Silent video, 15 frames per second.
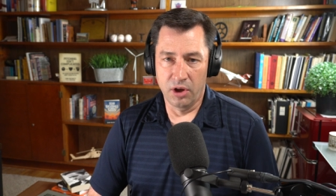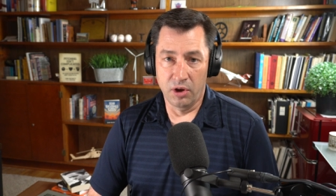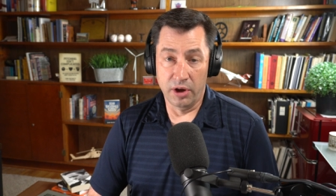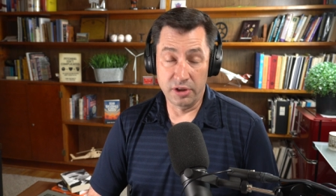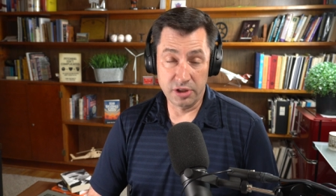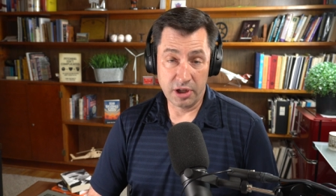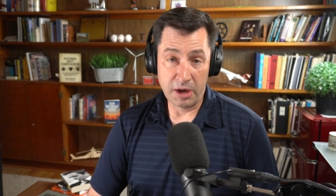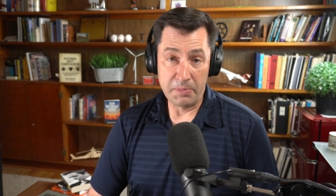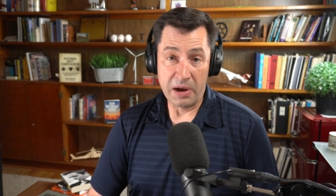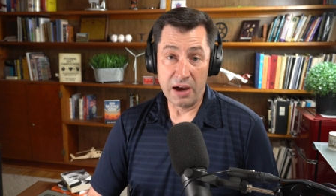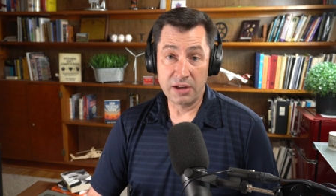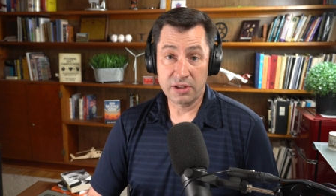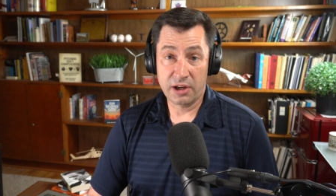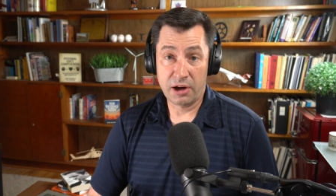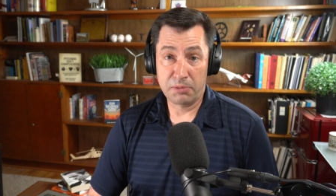It's a
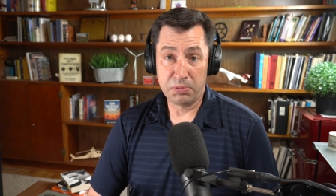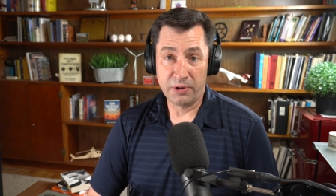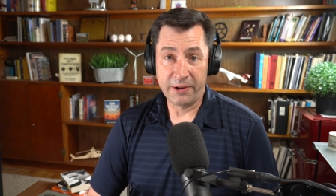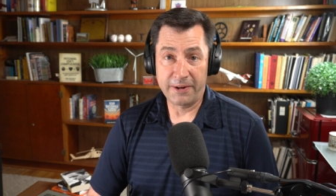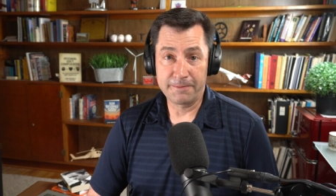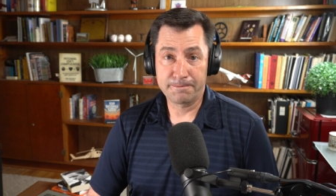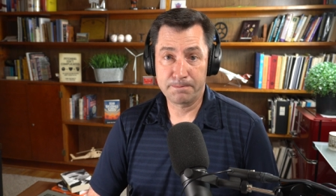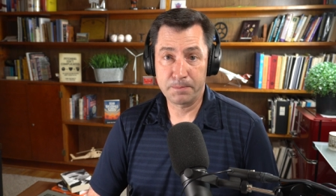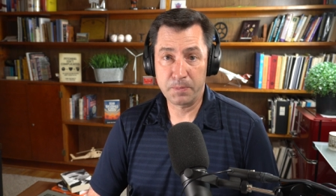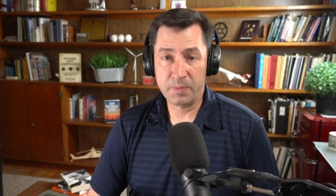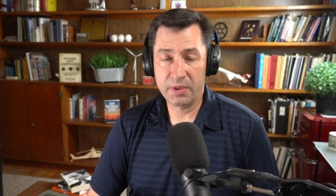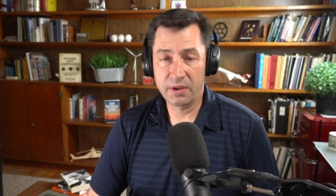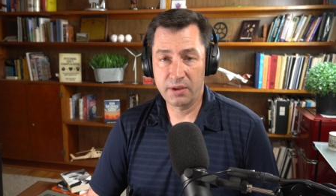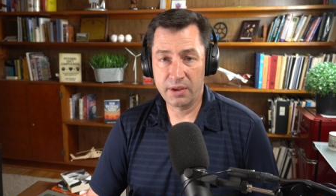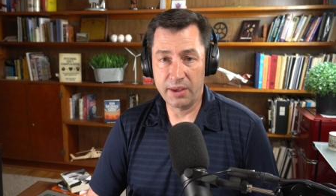composite airplane,
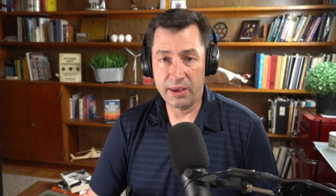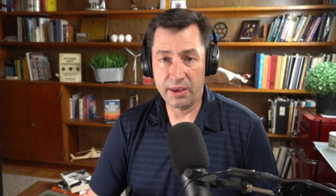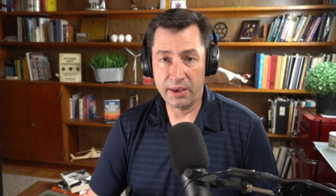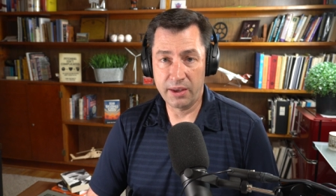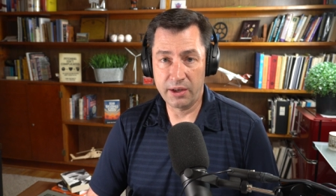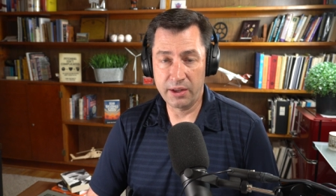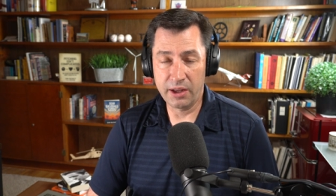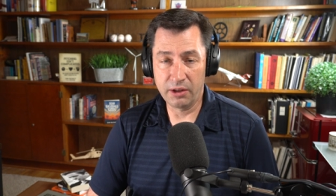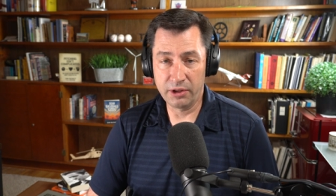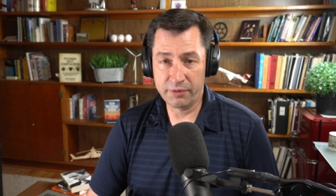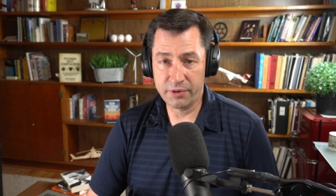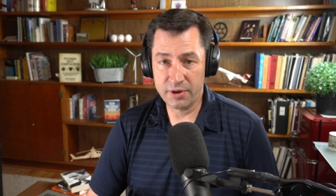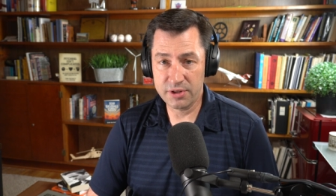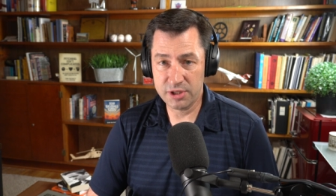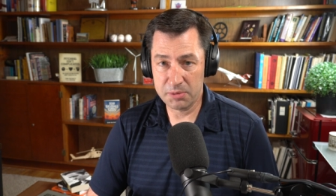and it looked
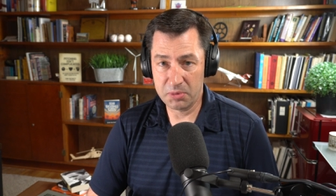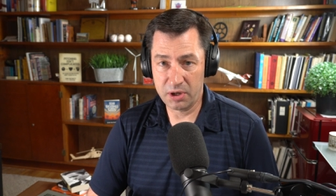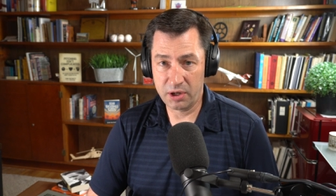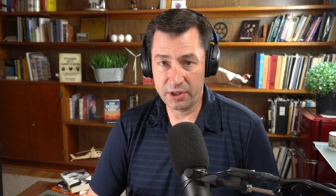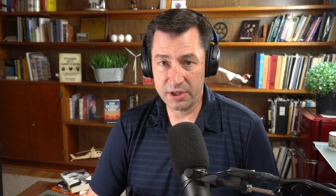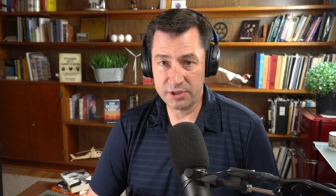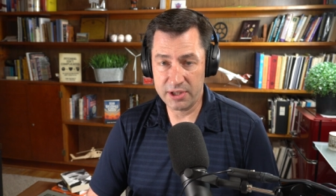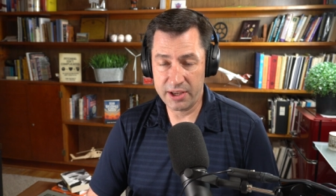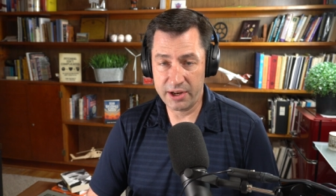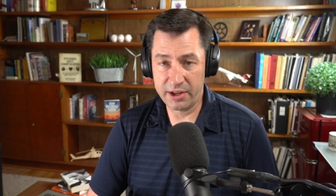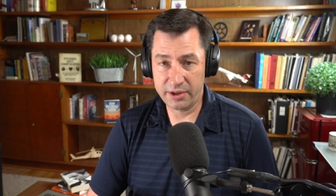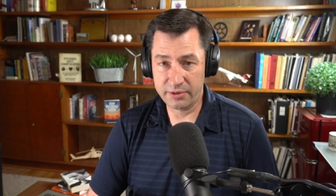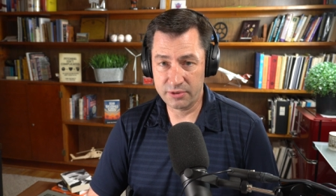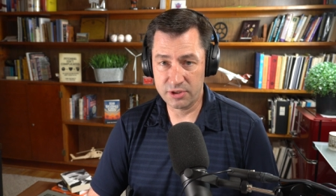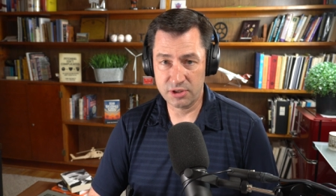very similar to this. It had
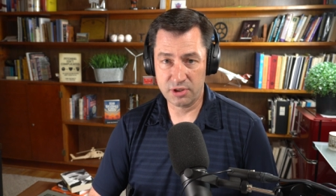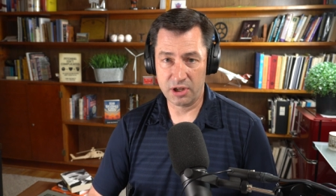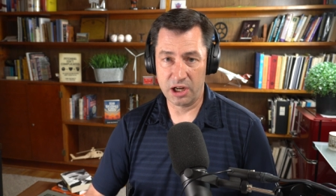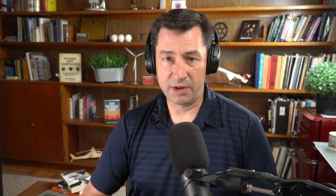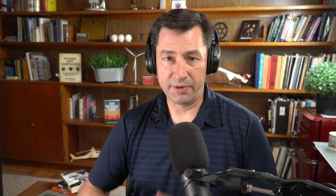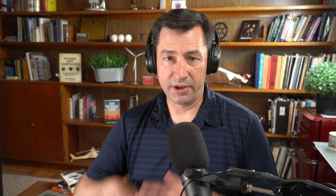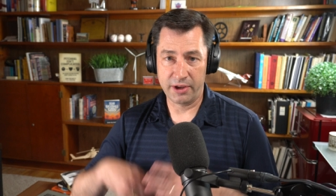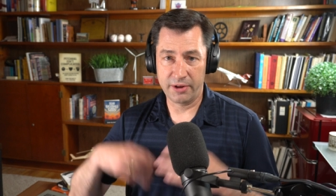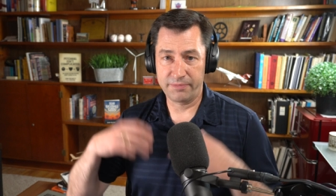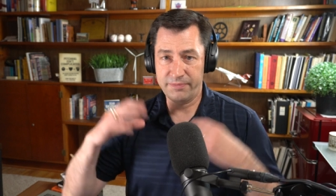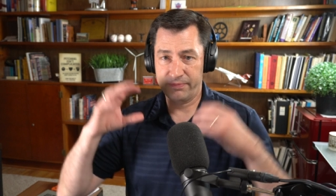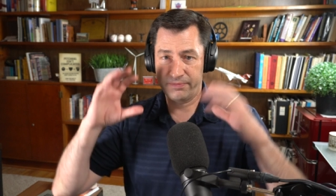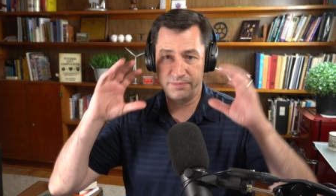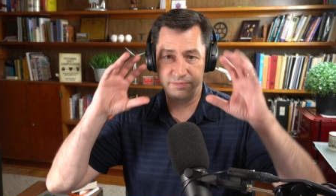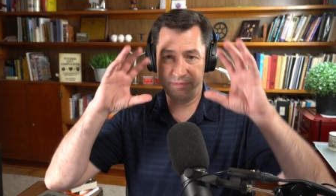a just kind of a
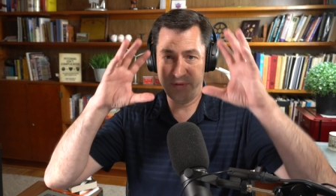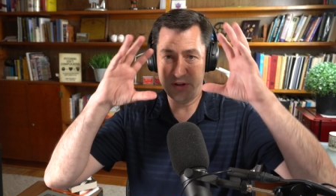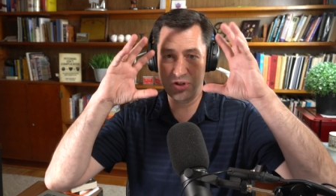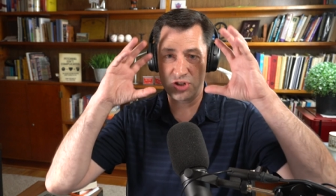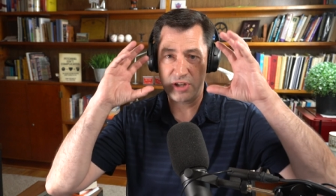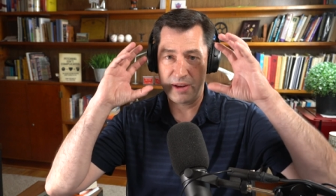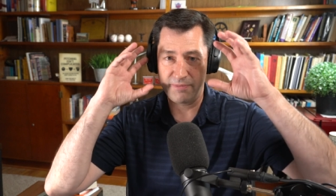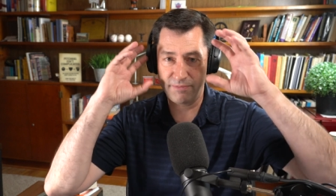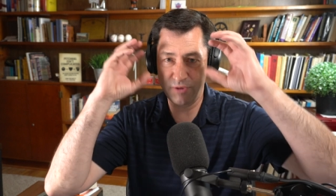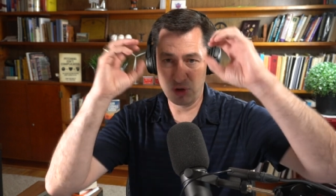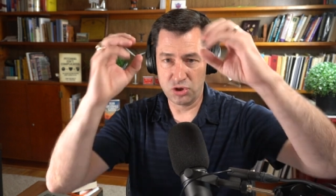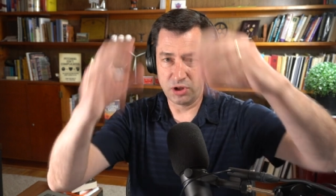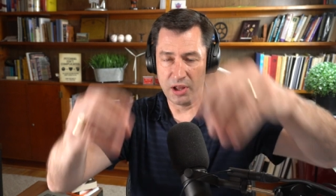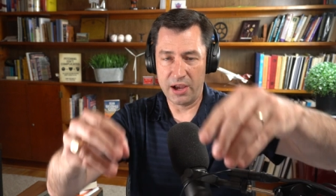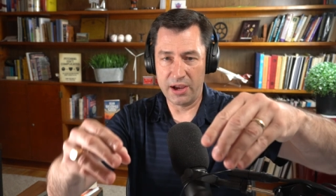fish-shaped
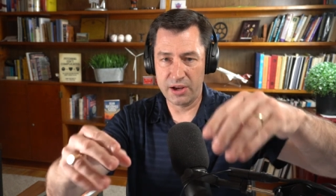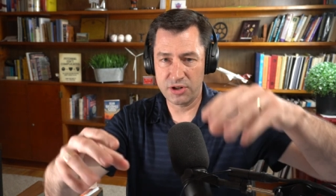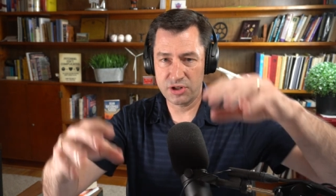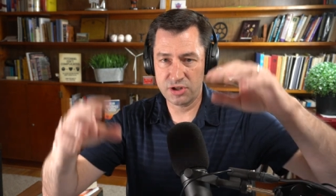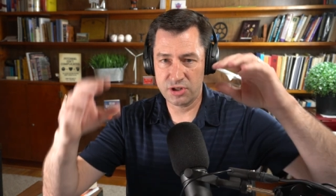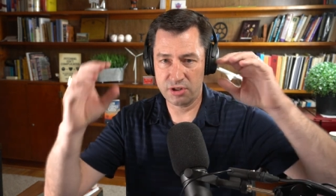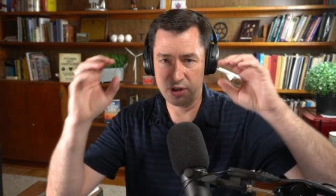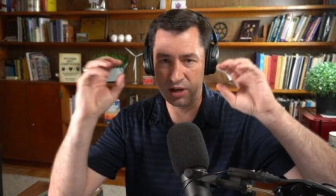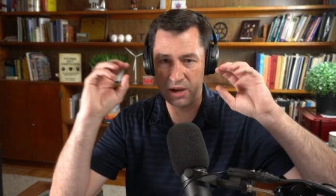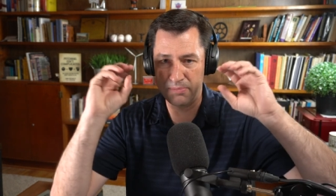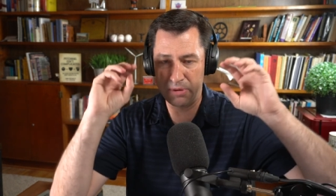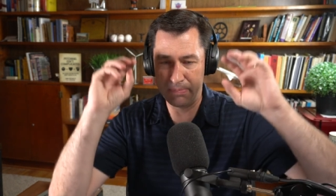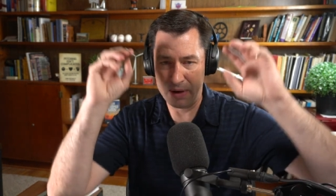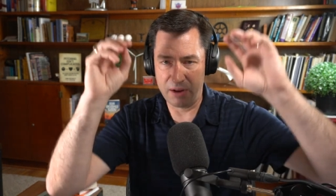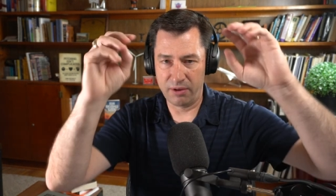fuselage, a uh,
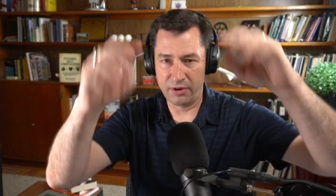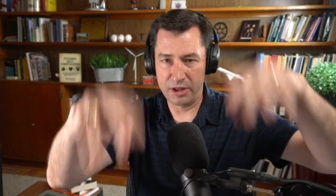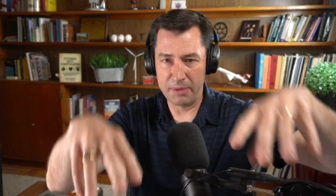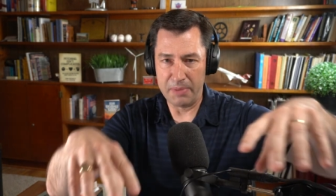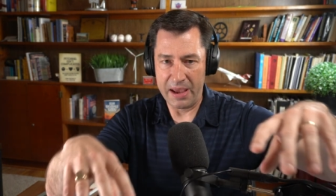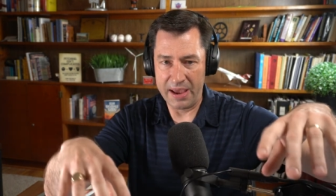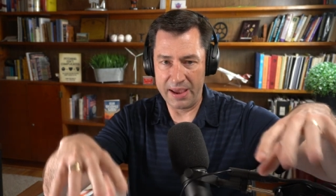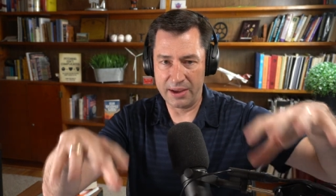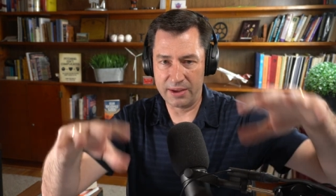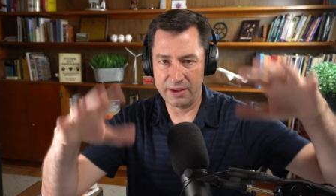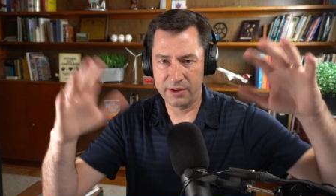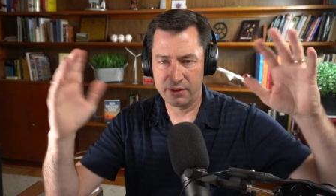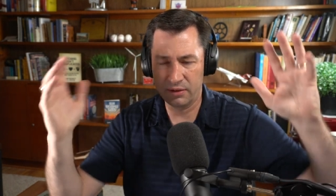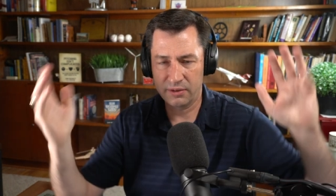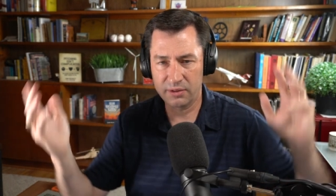propeller on the back,
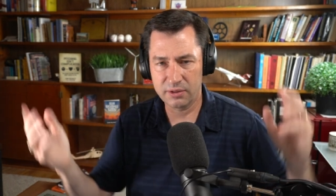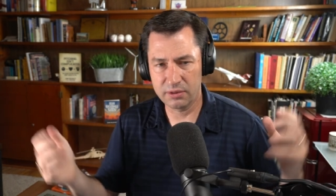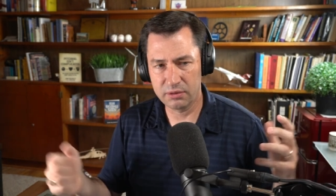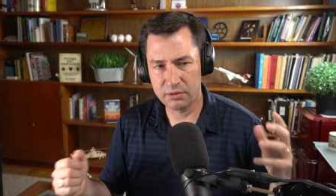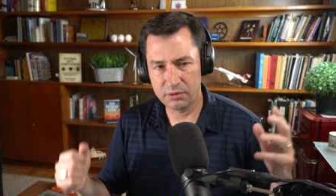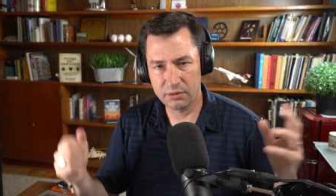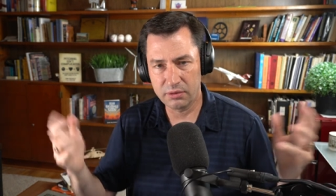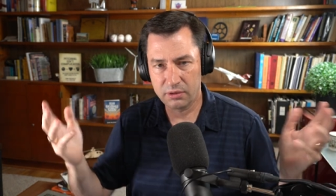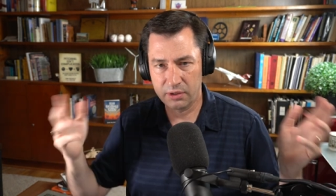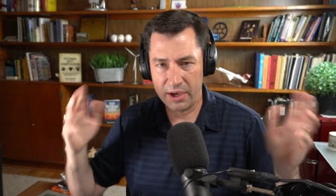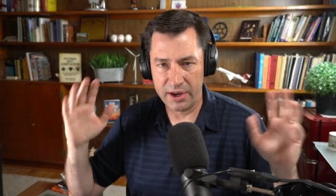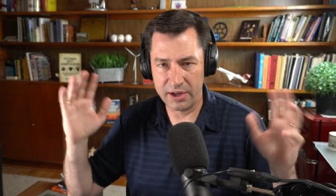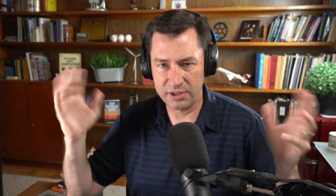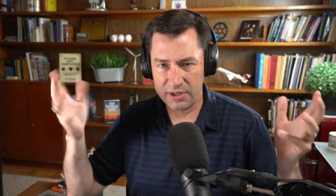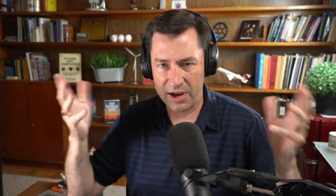and
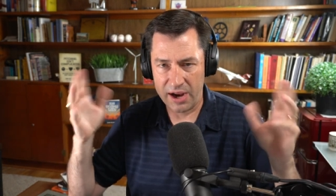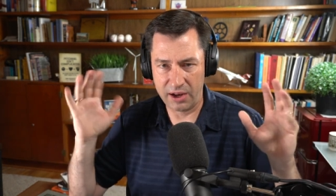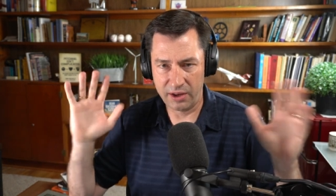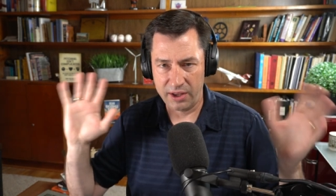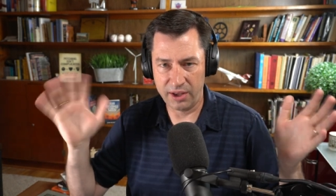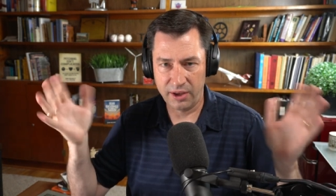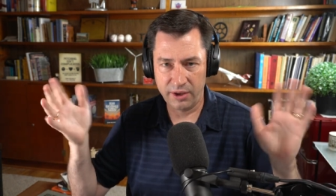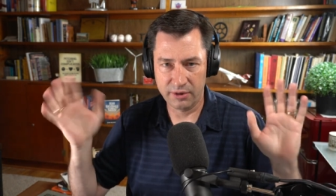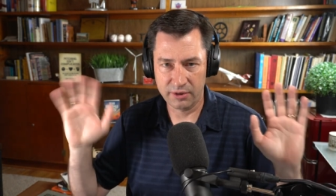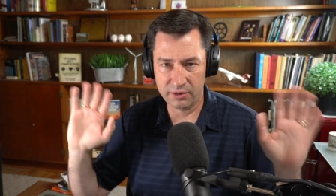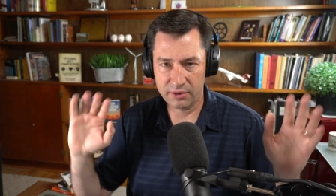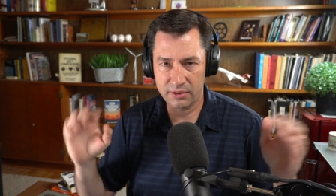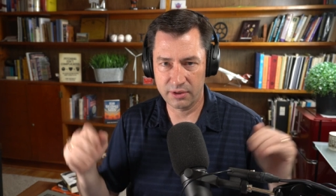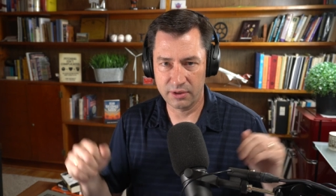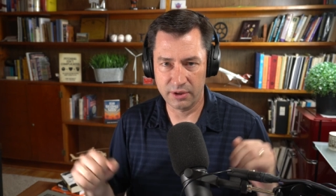not as highly
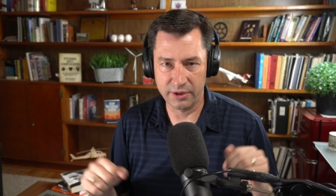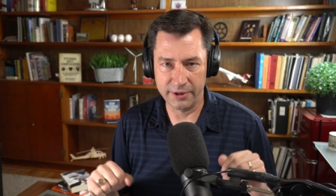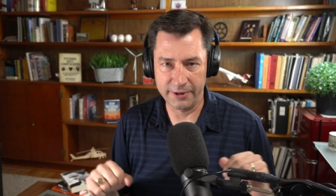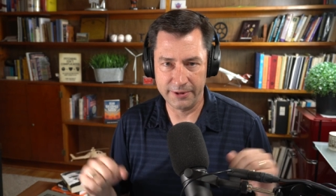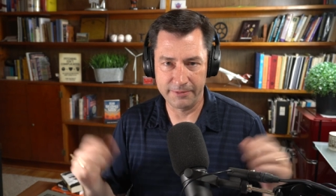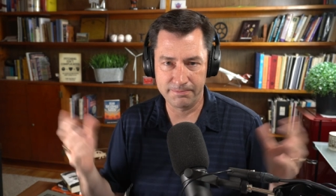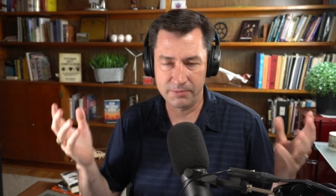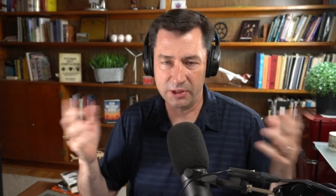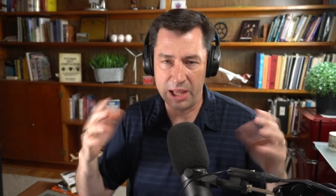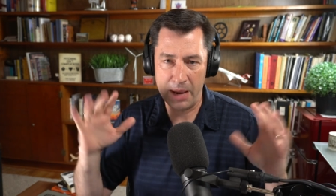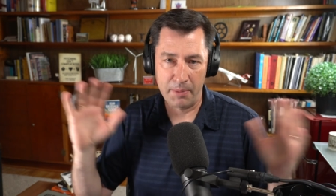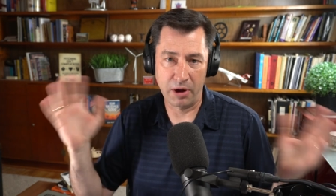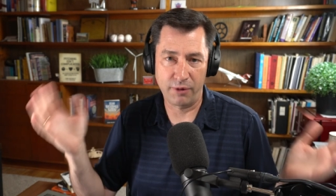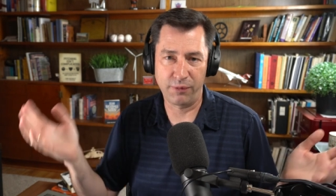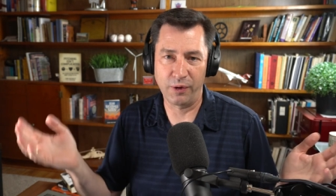uh, laminar